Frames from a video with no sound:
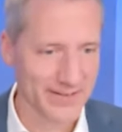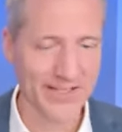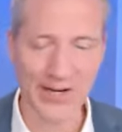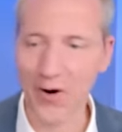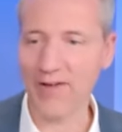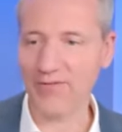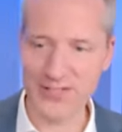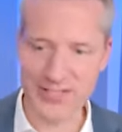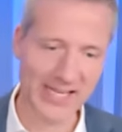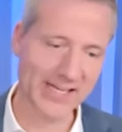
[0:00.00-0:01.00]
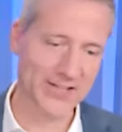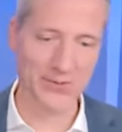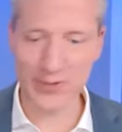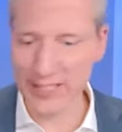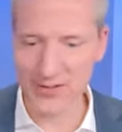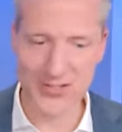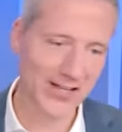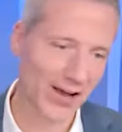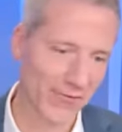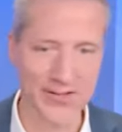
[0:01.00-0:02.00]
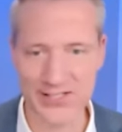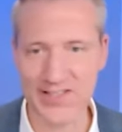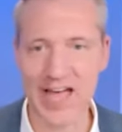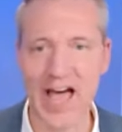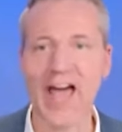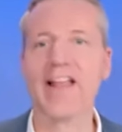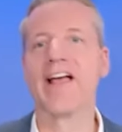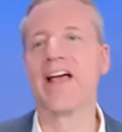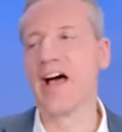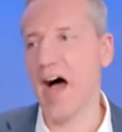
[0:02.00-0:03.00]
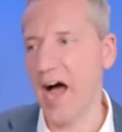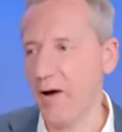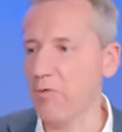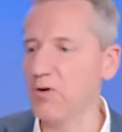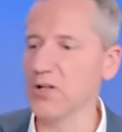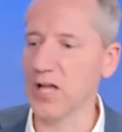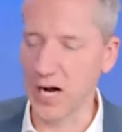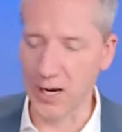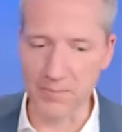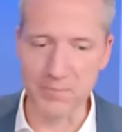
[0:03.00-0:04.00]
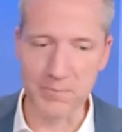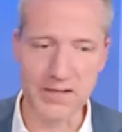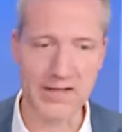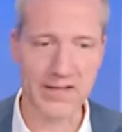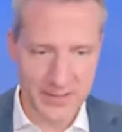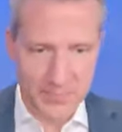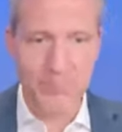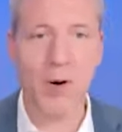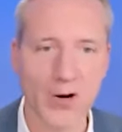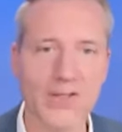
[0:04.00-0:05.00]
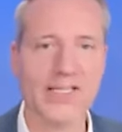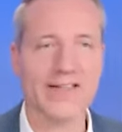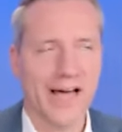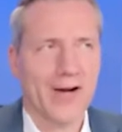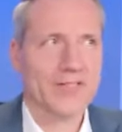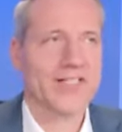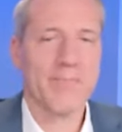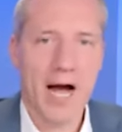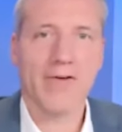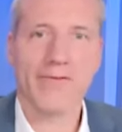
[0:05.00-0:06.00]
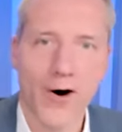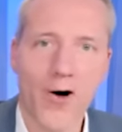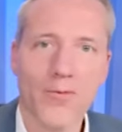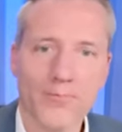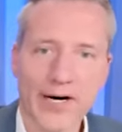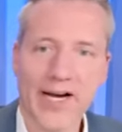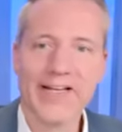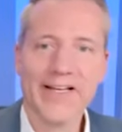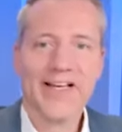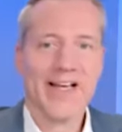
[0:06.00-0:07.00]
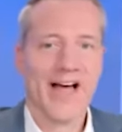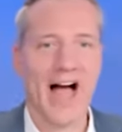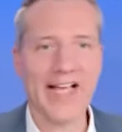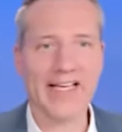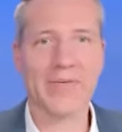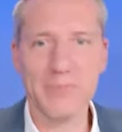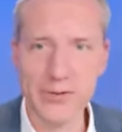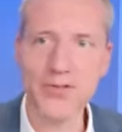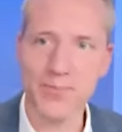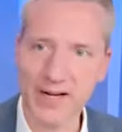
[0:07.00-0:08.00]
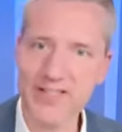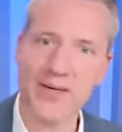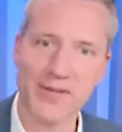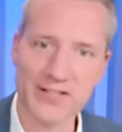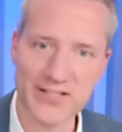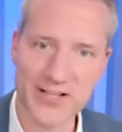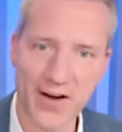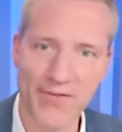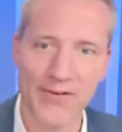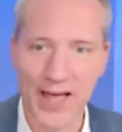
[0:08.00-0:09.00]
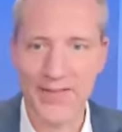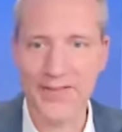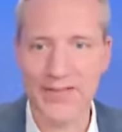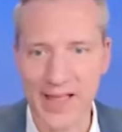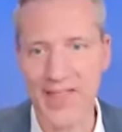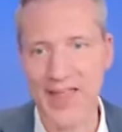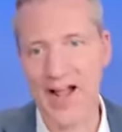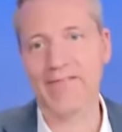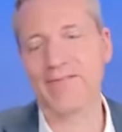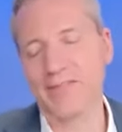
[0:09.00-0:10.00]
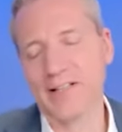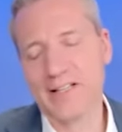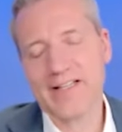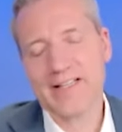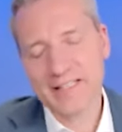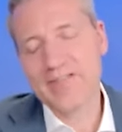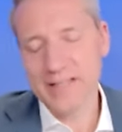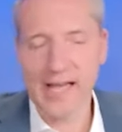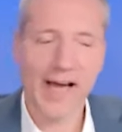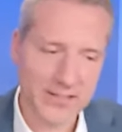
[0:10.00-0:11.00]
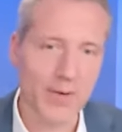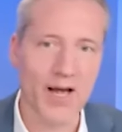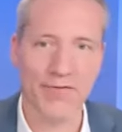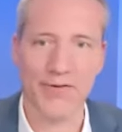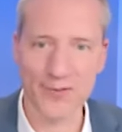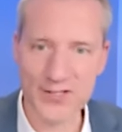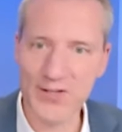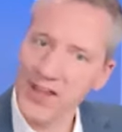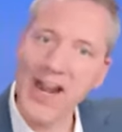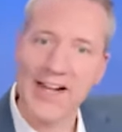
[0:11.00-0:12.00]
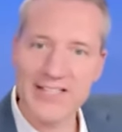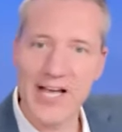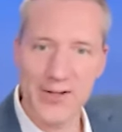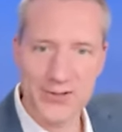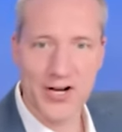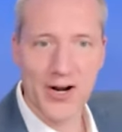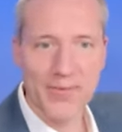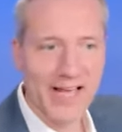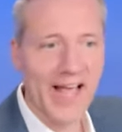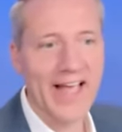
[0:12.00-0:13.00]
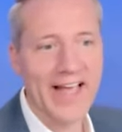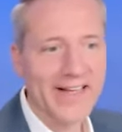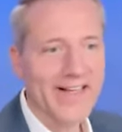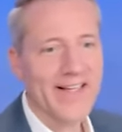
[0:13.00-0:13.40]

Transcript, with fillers: you know, after saying he doesn't read the stuff and this and that. I will, um, it's partly, I don't want to say my fault, but I get amused by some of this stuff. And, and then I, it, yeah, it's my fault. So then I tell Jeremy, hey,